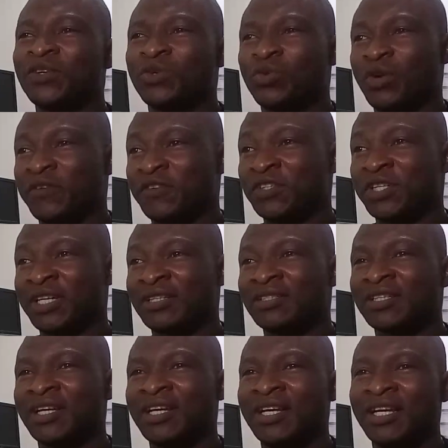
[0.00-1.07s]

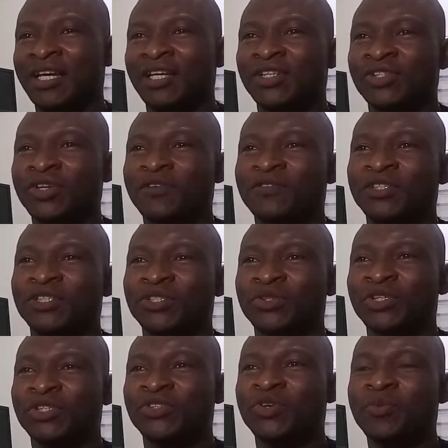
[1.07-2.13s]
coefficient in soft
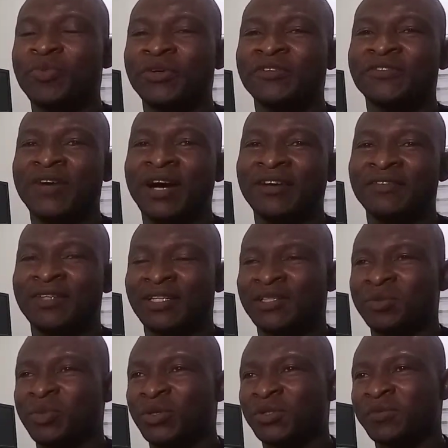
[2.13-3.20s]
tissue is 0.5
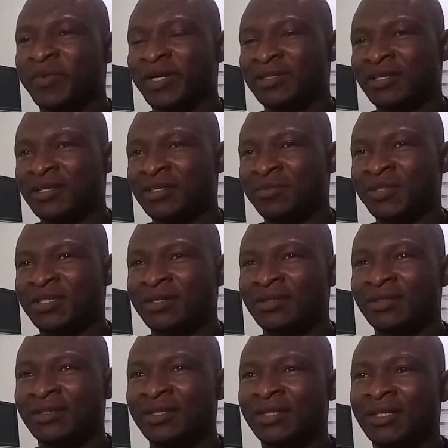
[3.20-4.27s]
decibels per centimeter.
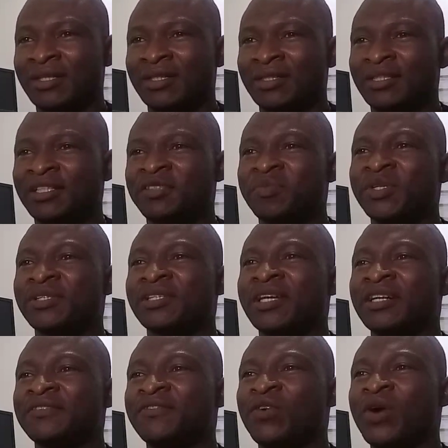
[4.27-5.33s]
This means
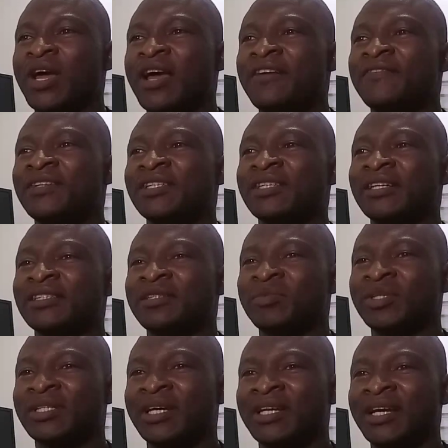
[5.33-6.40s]
that for every
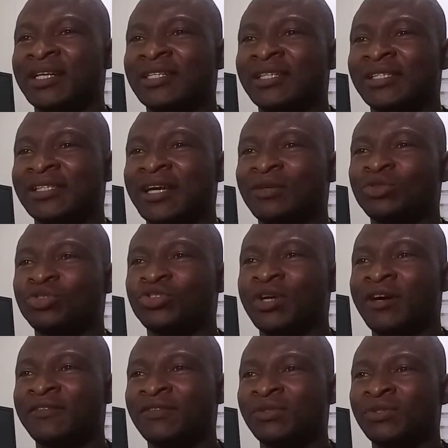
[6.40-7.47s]
centimeter that the sound
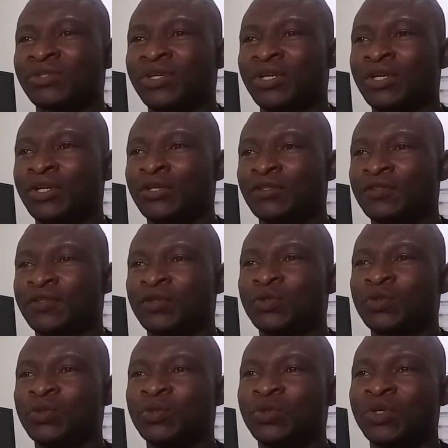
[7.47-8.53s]
travels
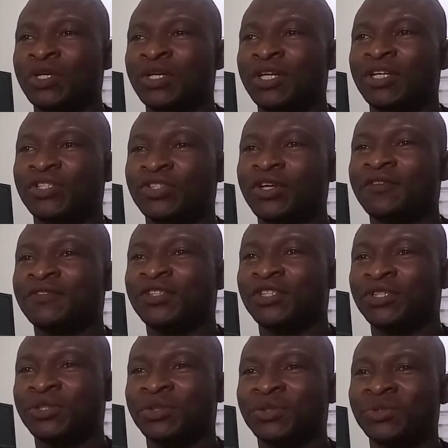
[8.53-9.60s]
through a soft
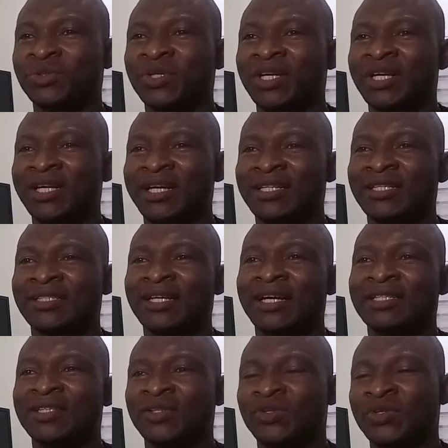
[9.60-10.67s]
tissue, it is
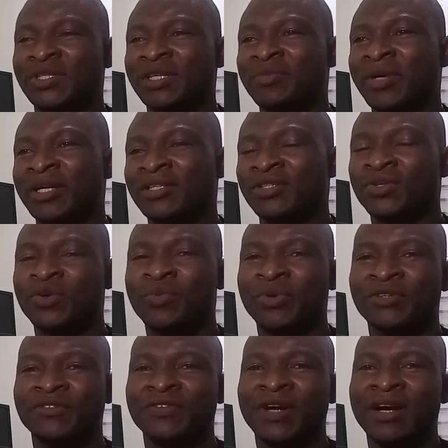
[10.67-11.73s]
attenuated by
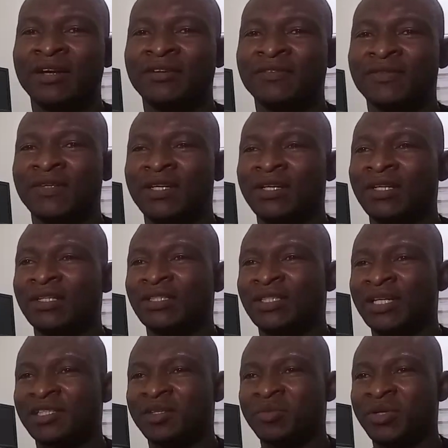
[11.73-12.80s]
0.5
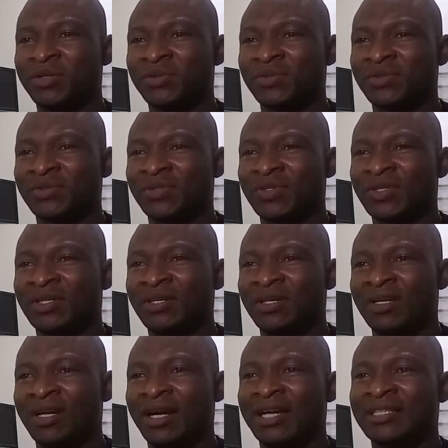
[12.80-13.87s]
decibels.
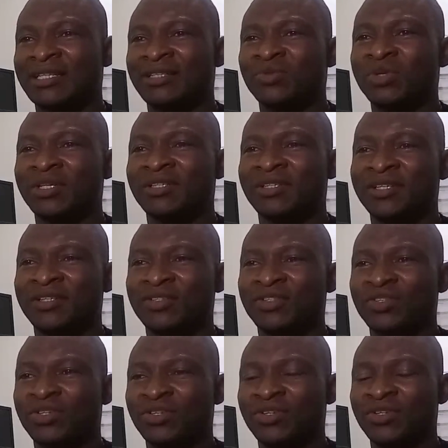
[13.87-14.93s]
Attenuating